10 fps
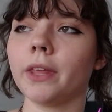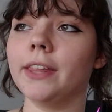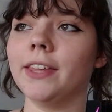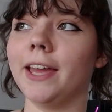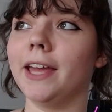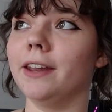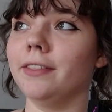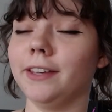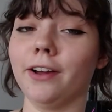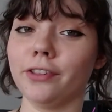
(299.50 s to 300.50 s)
Then
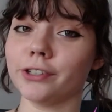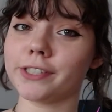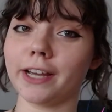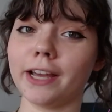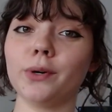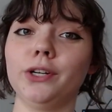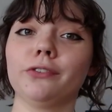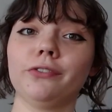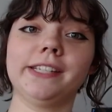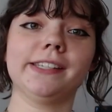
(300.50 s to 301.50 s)
the other side, when you're
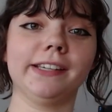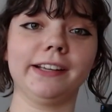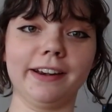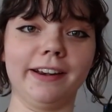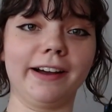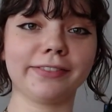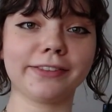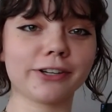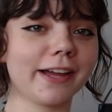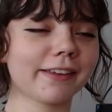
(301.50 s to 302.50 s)
facing not the
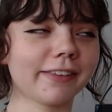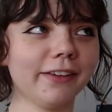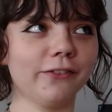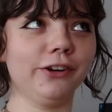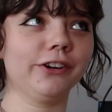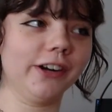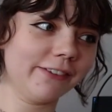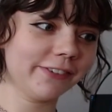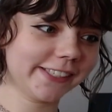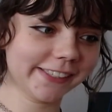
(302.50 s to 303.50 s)
track, when you're not
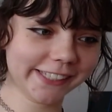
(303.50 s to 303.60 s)
facing the